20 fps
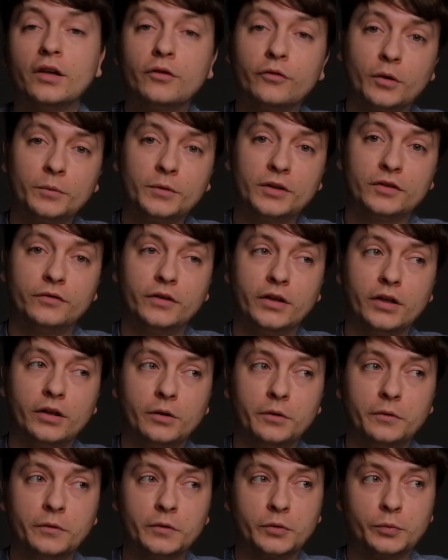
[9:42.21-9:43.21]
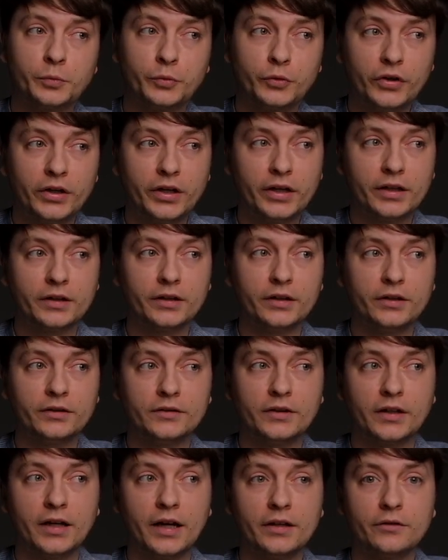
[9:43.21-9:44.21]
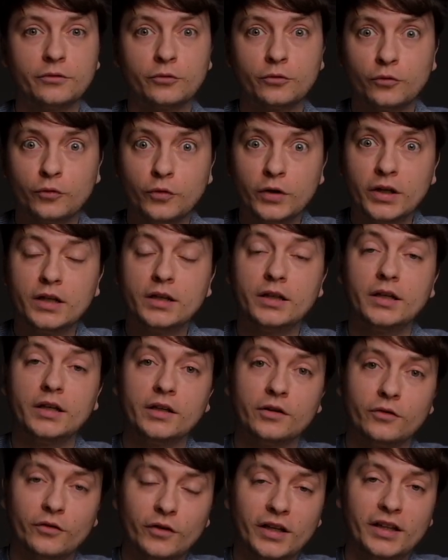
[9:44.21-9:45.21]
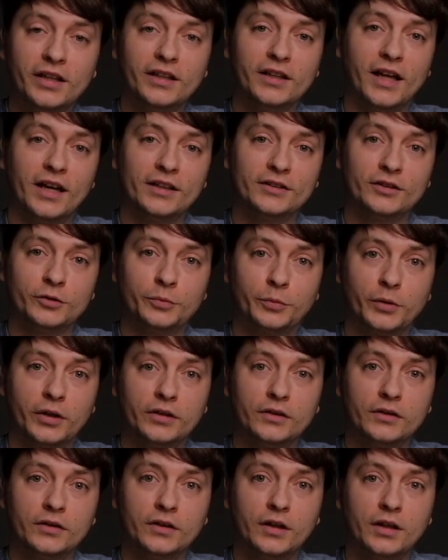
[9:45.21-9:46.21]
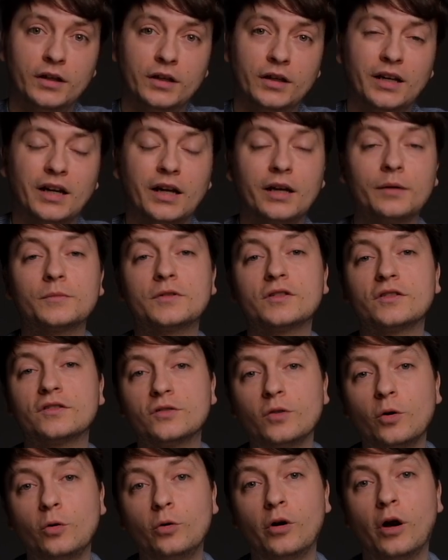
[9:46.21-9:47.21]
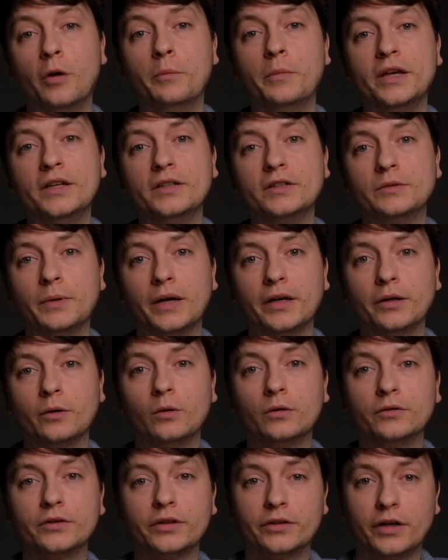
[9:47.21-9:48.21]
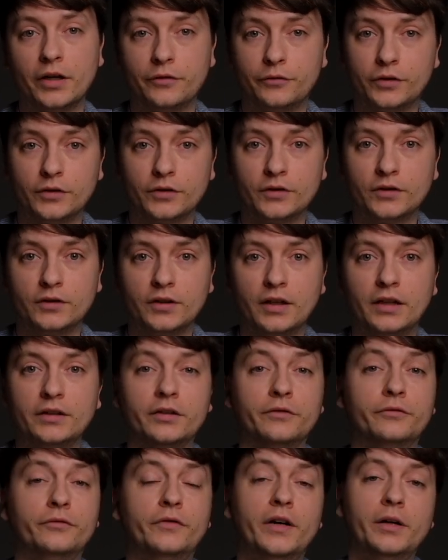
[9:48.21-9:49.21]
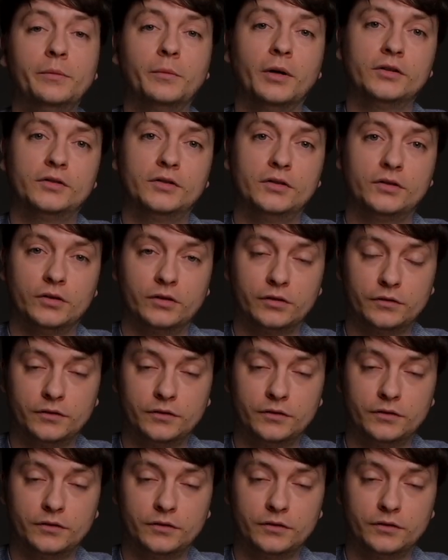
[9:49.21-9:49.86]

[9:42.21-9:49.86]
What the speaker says: from this video it was pretty clear that I really like this brand. And I'm so amazed by all their efforts and their very much deserved